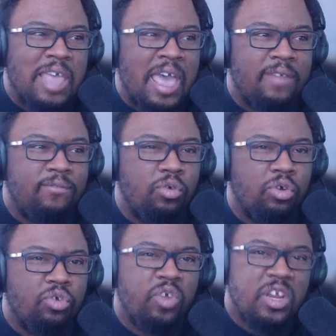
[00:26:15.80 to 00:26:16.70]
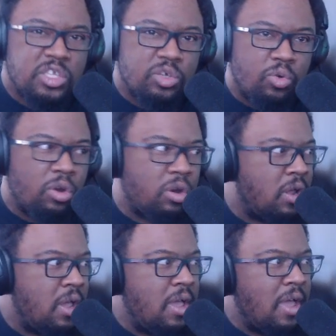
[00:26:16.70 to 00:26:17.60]
like that for critic
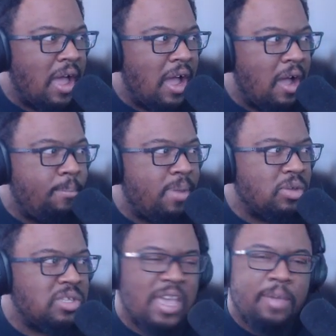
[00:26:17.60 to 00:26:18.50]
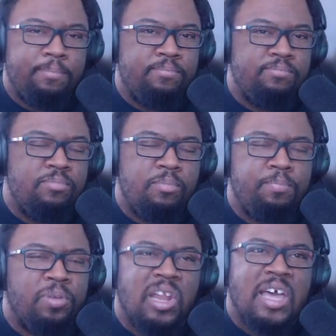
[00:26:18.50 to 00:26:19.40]
score. Um, but it was like
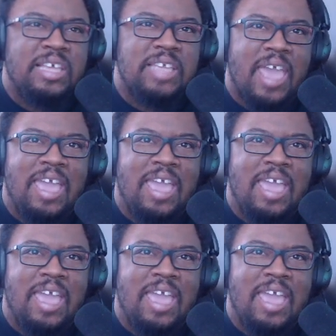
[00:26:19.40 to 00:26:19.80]
plus